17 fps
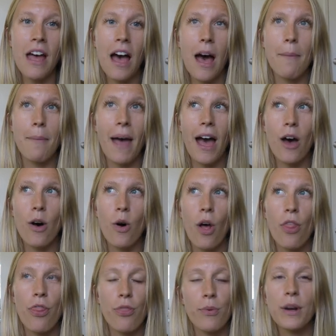
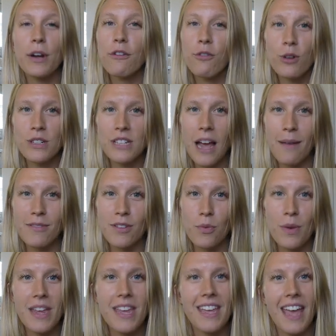about 3 to 4 times a
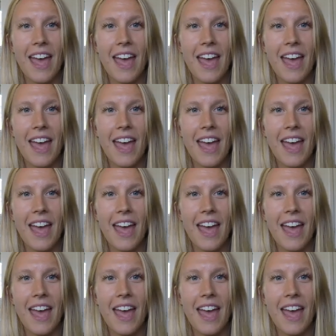week,